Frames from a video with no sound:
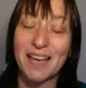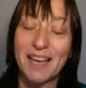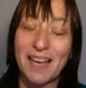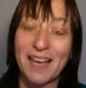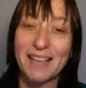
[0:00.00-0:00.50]

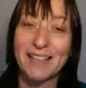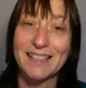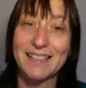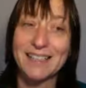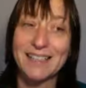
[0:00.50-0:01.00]

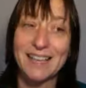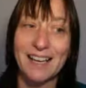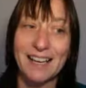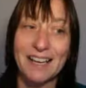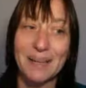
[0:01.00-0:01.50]
And
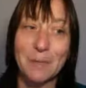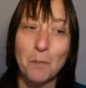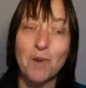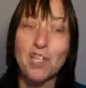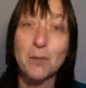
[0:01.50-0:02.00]
um,
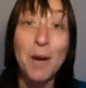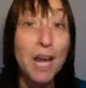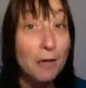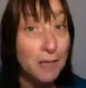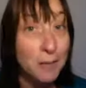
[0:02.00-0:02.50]
wish you a
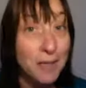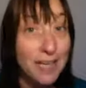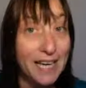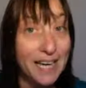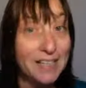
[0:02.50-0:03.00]
lovely
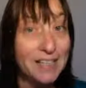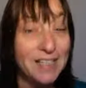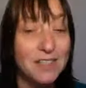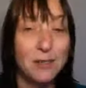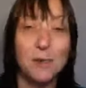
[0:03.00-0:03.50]

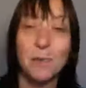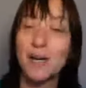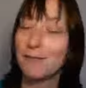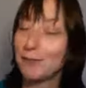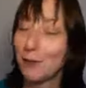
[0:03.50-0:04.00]
weekend, or
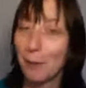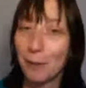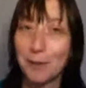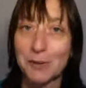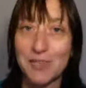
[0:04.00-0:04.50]
whenever you're
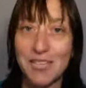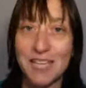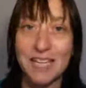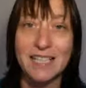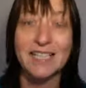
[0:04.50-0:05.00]
hopping onto
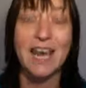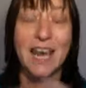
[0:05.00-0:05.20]
this.